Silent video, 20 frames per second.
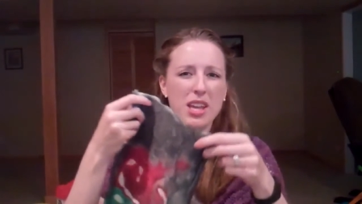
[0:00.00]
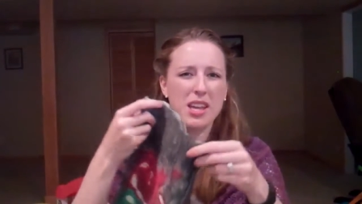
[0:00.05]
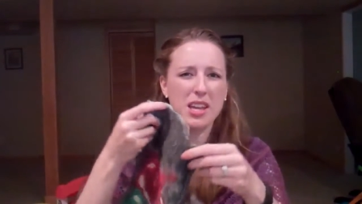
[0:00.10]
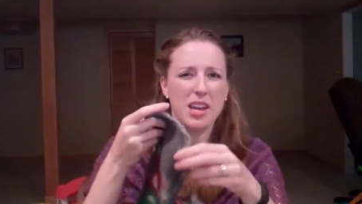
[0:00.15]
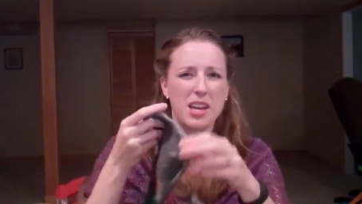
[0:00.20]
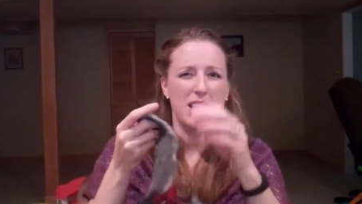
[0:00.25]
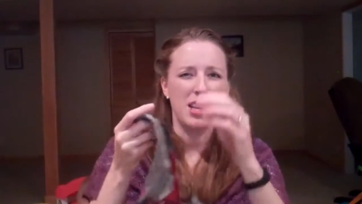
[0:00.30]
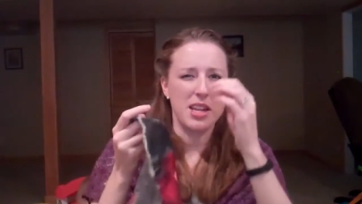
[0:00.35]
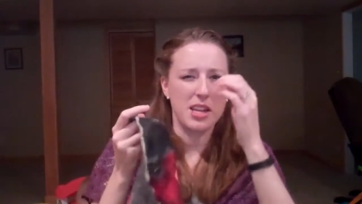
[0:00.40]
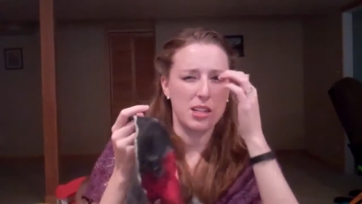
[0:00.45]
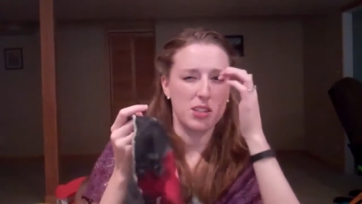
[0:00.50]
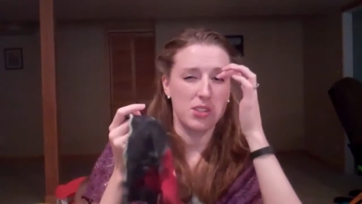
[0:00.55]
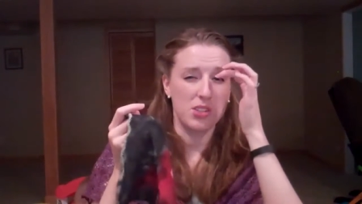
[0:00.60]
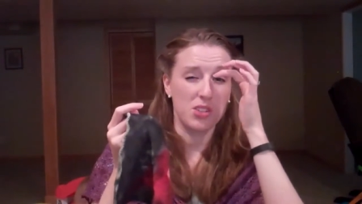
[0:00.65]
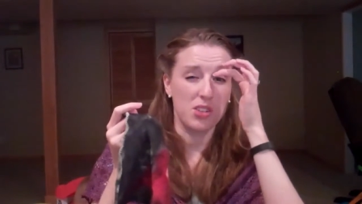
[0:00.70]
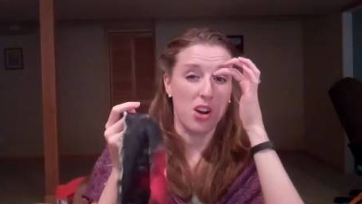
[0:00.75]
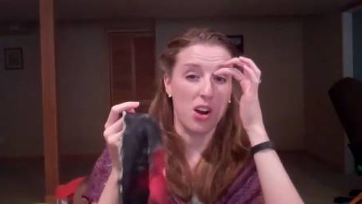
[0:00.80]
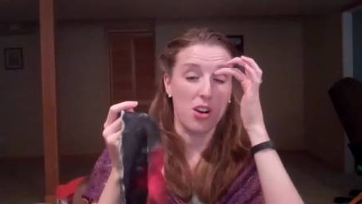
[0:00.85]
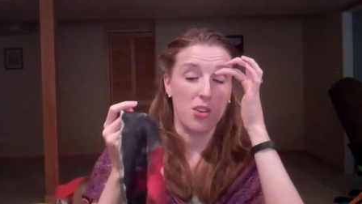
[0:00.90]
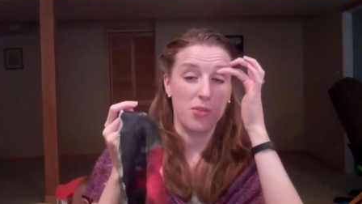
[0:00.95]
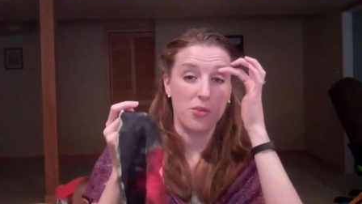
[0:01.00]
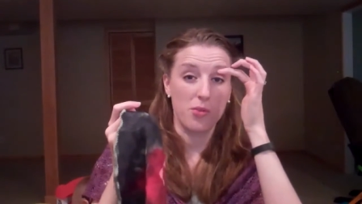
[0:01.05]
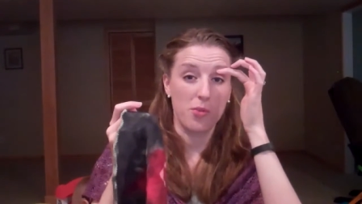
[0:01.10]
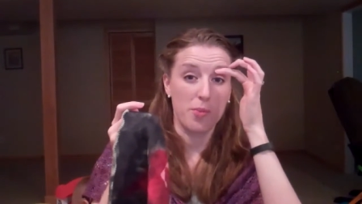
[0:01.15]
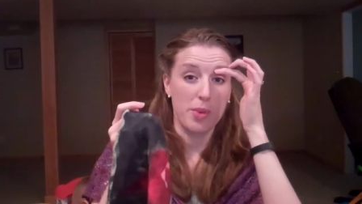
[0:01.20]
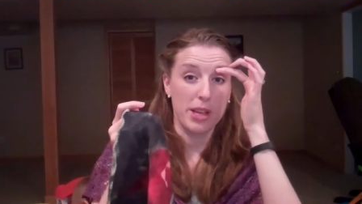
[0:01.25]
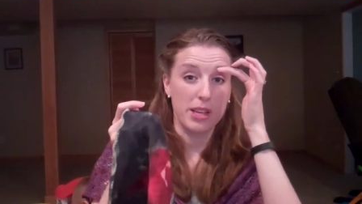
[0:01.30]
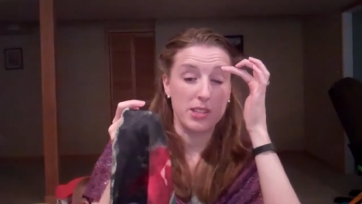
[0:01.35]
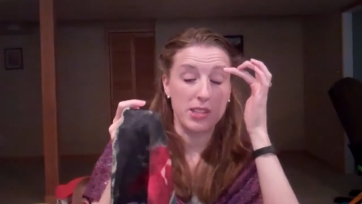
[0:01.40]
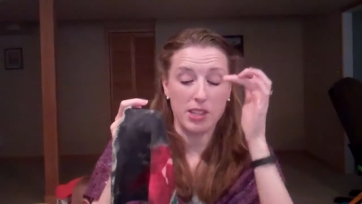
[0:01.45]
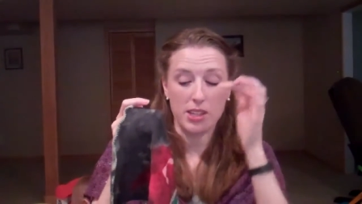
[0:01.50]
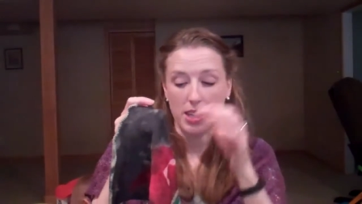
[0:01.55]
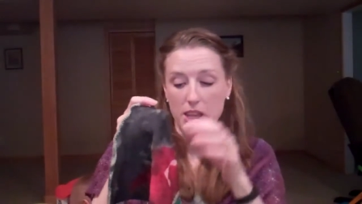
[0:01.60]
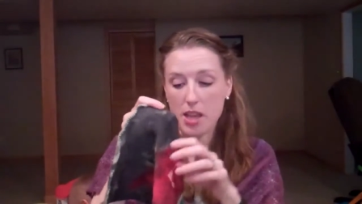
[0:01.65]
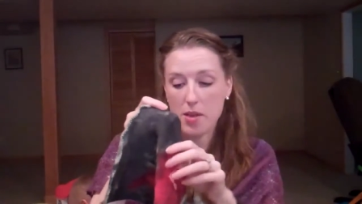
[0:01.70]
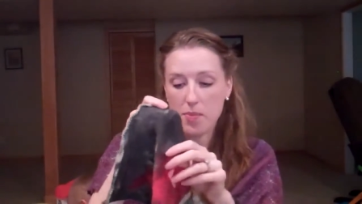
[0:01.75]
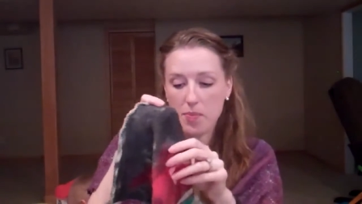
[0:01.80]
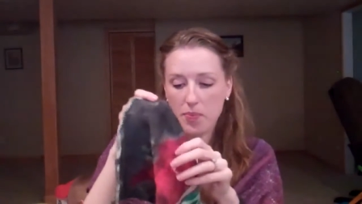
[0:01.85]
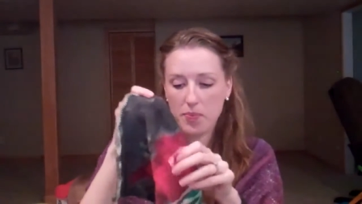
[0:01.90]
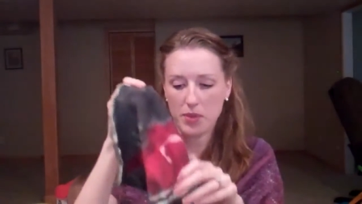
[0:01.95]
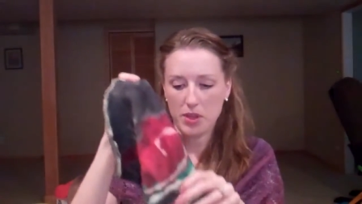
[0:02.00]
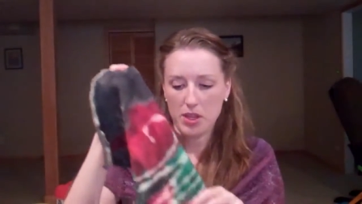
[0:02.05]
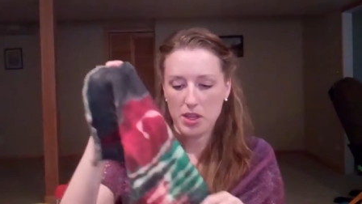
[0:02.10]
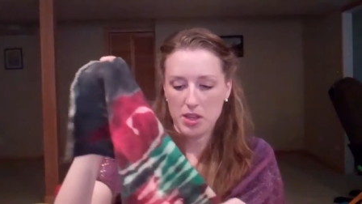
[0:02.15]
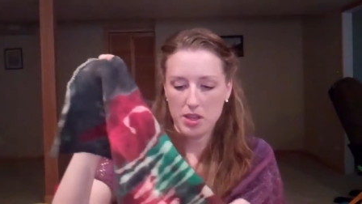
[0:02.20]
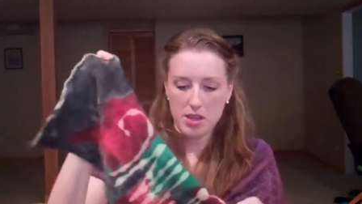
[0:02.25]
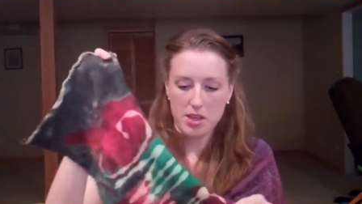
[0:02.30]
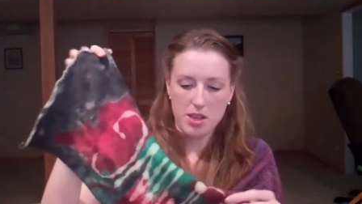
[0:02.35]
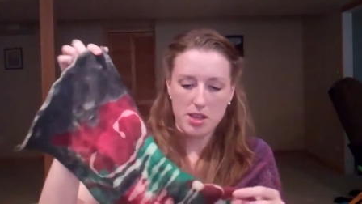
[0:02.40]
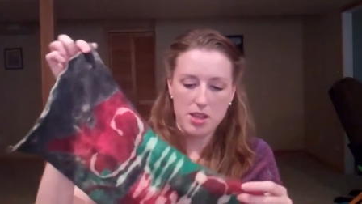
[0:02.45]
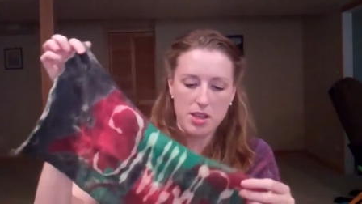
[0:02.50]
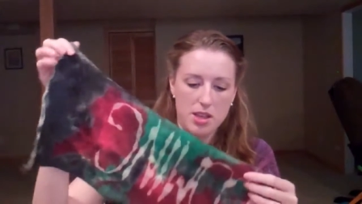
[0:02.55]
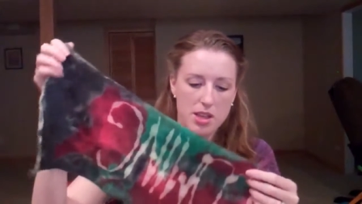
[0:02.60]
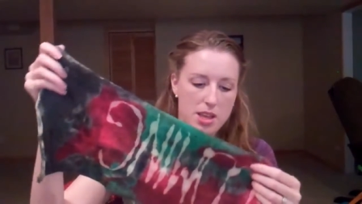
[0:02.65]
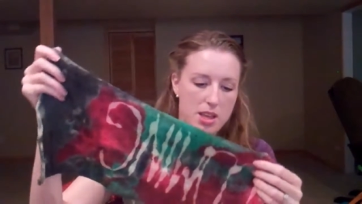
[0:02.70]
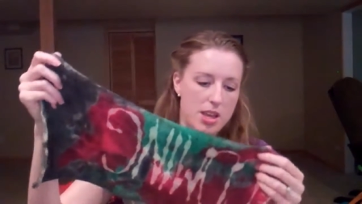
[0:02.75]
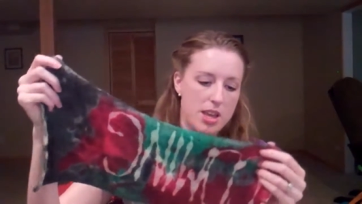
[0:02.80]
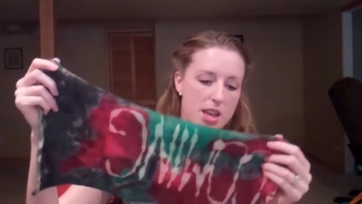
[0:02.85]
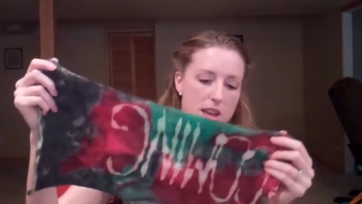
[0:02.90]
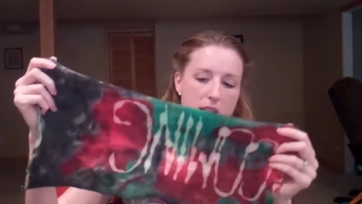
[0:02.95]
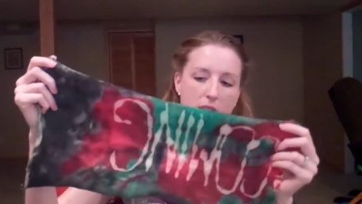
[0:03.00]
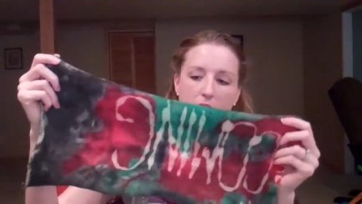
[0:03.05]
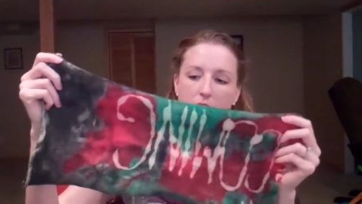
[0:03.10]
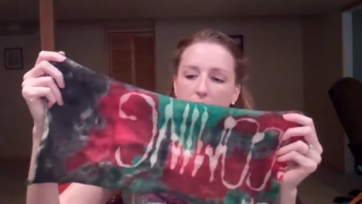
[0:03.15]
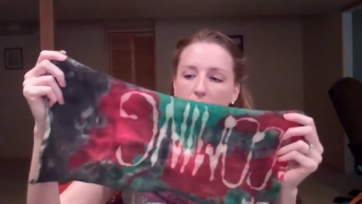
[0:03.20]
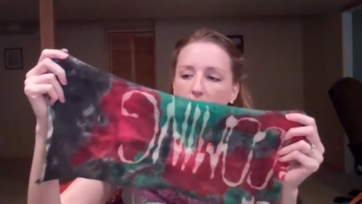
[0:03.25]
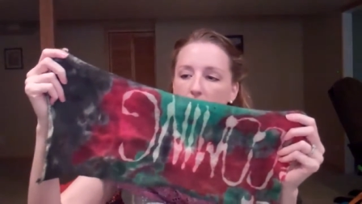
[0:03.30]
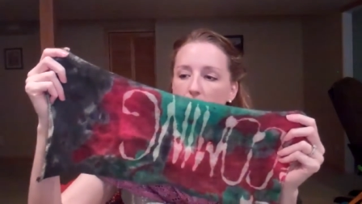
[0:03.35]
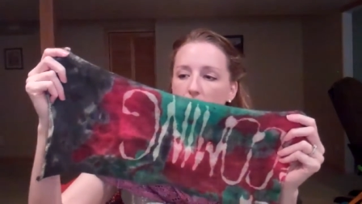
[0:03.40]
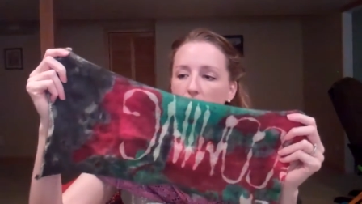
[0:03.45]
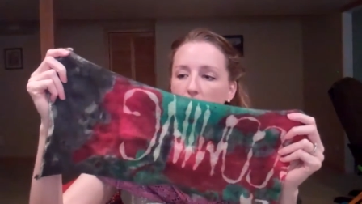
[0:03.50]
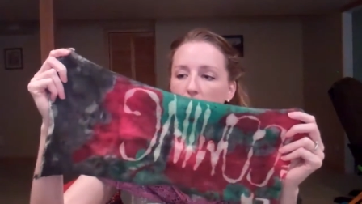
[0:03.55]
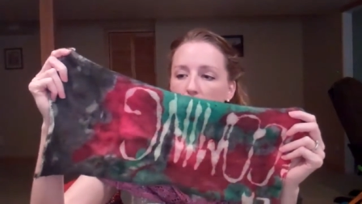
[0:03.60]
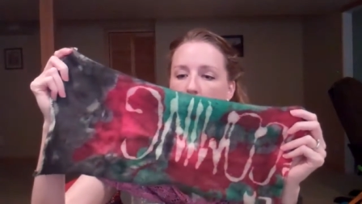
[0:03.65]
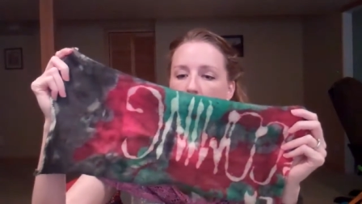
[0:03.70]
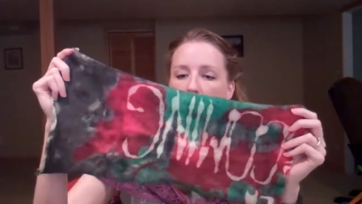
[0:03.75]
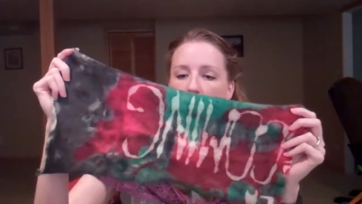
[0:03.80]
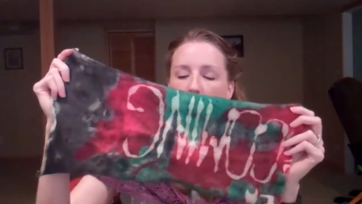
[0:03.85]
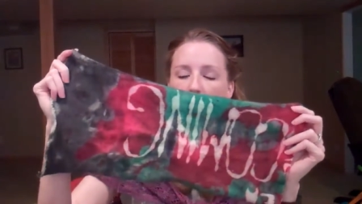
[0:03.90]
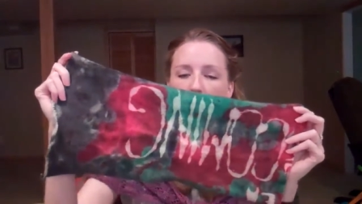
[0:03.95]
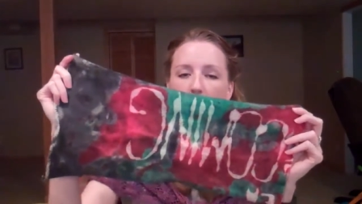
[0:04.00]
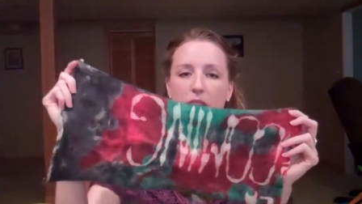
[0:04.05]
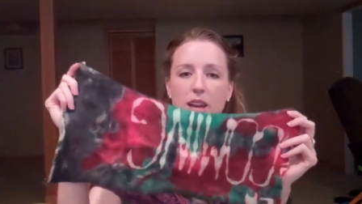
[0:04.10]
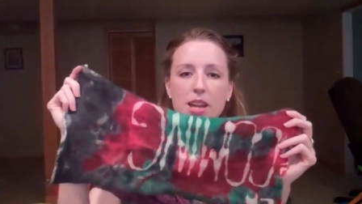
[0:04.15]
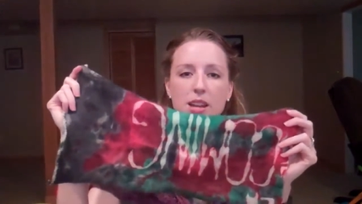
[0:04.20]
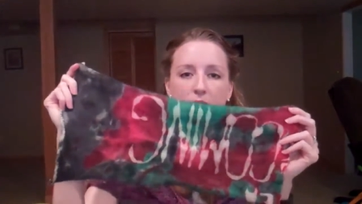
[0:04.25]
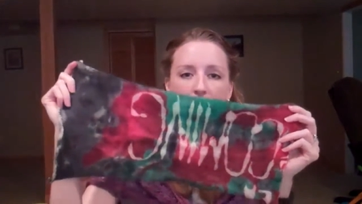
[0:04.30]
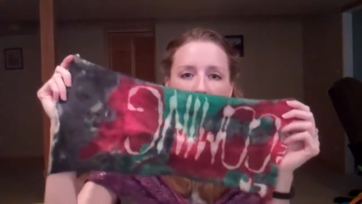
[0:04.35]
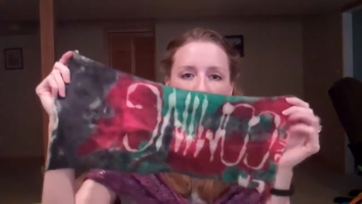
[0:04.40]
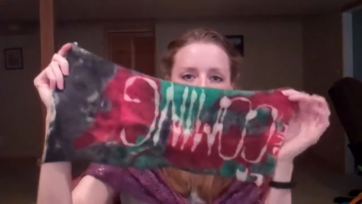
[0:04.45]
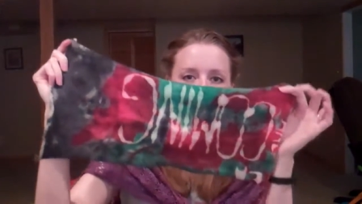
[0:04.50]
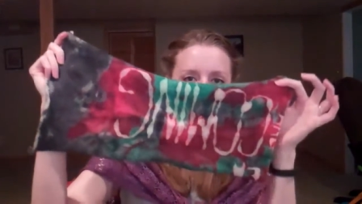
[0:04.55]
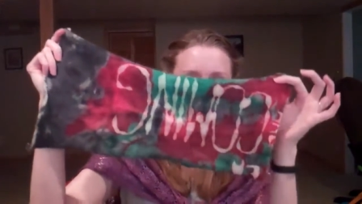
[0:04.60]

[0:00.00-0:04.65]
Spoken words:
like a knitted scarf, basically. And then